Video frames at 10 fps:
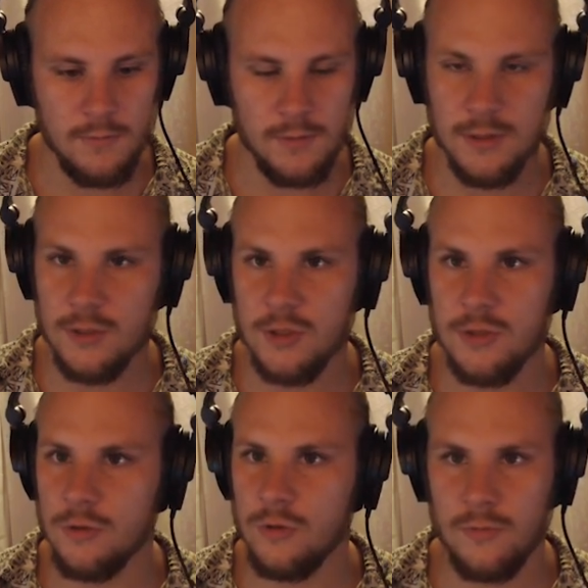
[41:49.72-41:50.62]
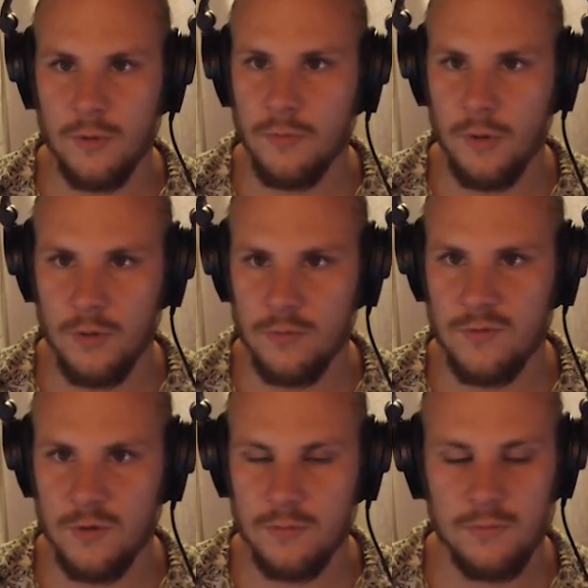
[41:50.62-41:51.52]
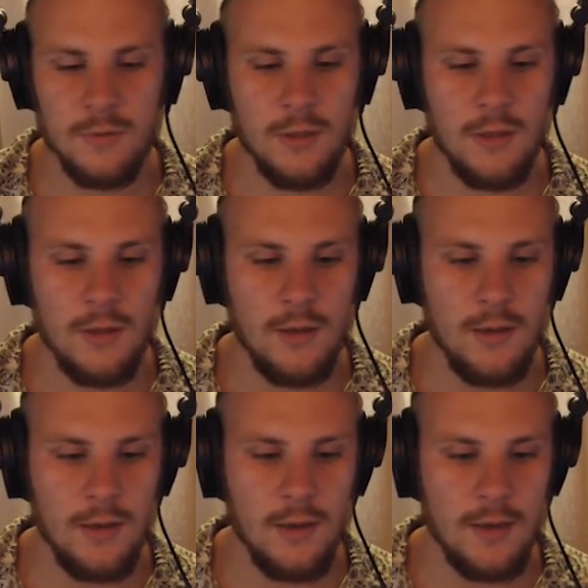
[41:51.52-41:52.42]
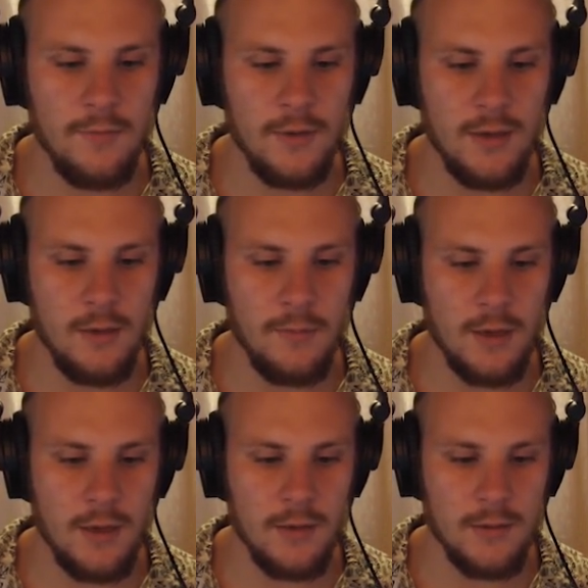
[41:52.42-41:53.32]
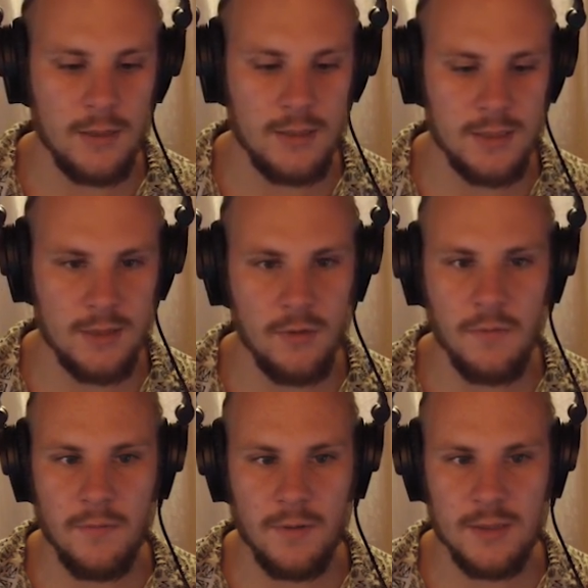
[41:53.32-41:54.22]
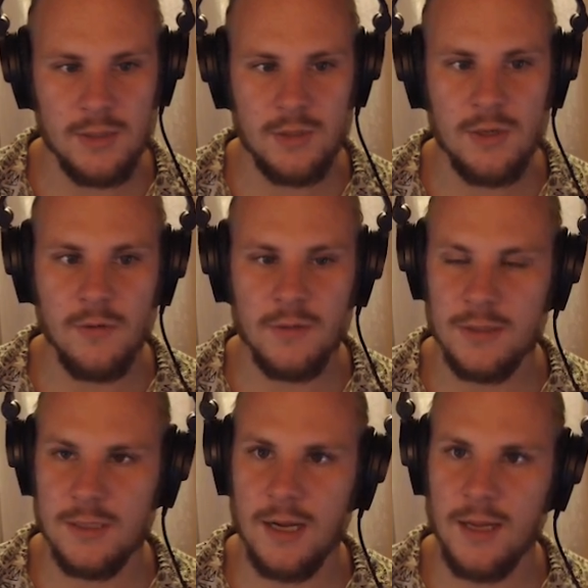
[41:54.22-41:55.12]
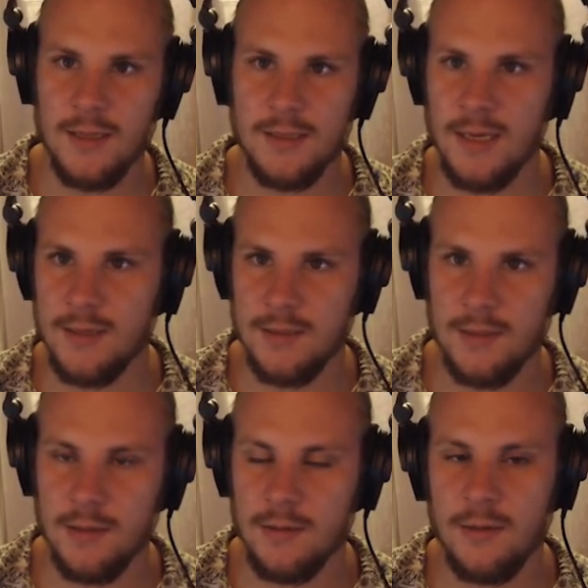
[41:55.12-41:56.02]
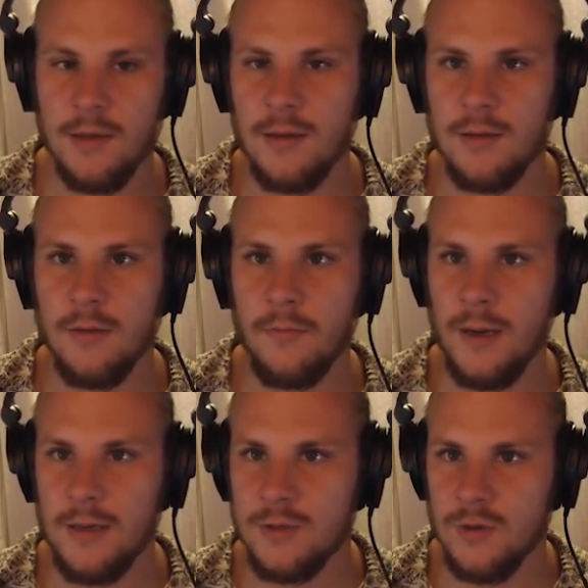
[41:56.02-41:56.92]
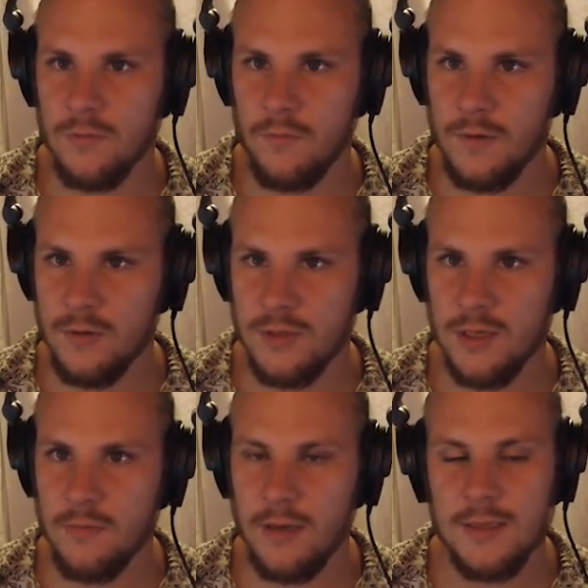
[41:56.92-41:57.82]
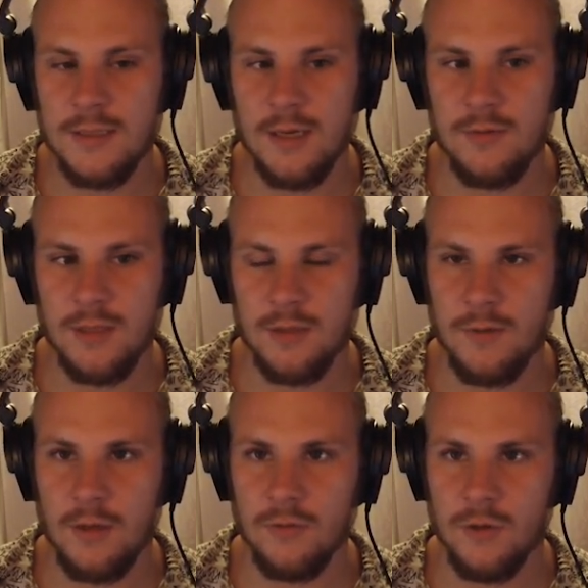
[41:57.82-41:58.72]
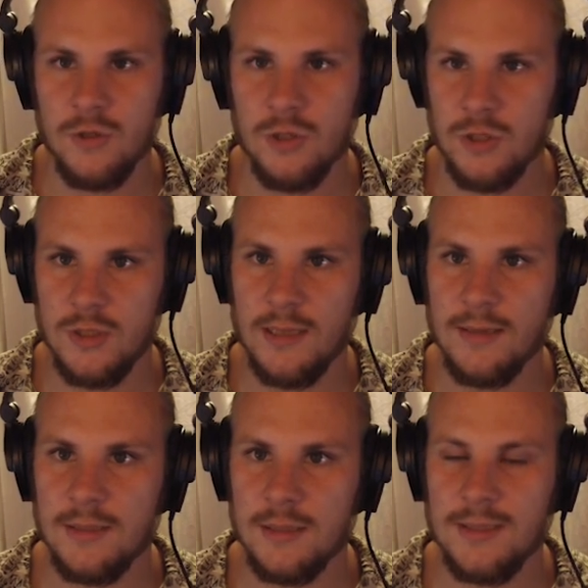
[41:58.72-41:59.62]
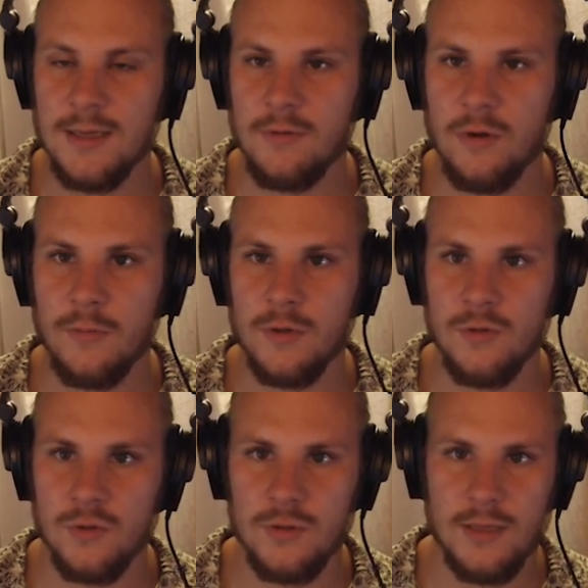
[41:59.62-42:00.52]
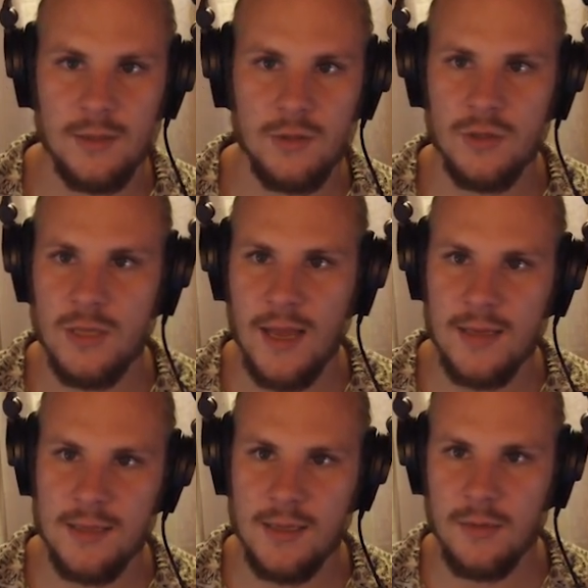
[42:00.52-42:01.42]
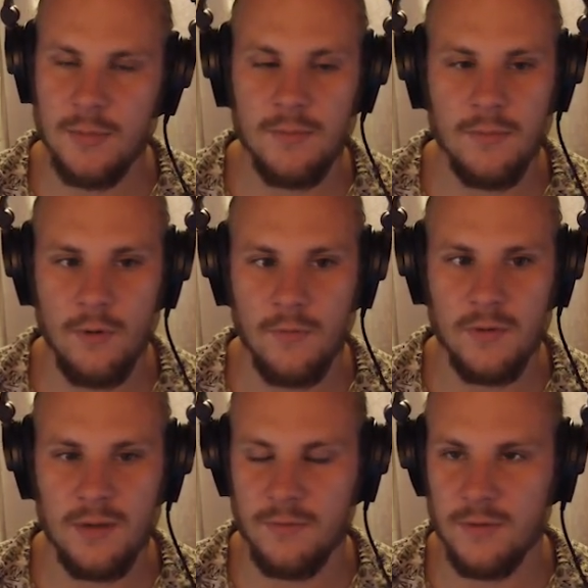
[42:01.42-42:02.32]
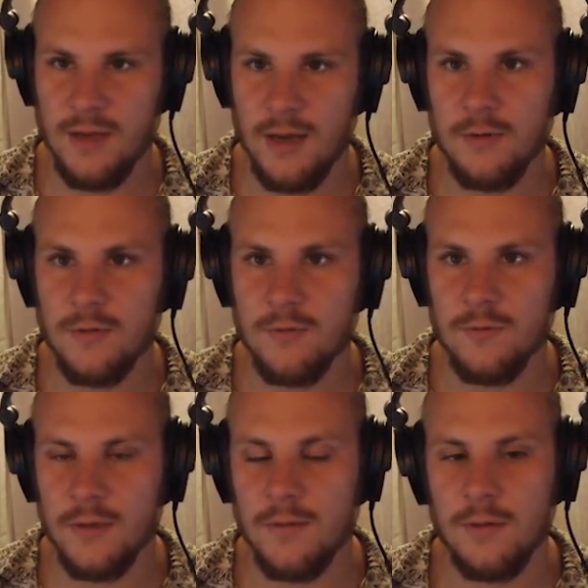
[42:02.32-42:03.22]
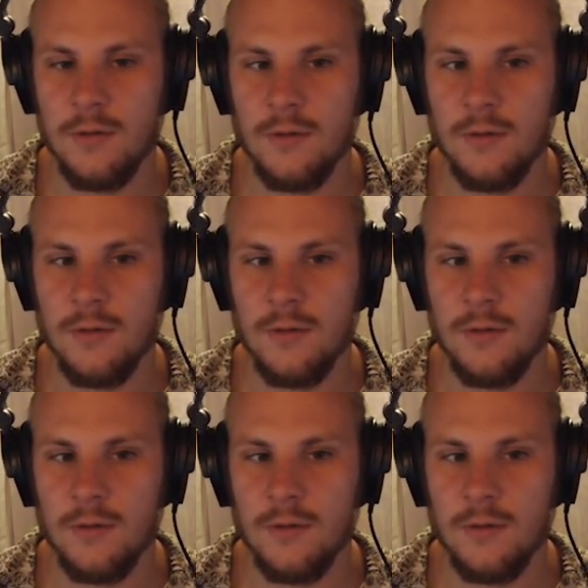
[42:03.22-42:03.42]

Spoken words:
which is a normal monotone, if we apply a stereo width, it's going to slightly change the way the tone feels and the way it sounds as well. Not just that it's stereo, but also that it just has a little bit of a different character to it.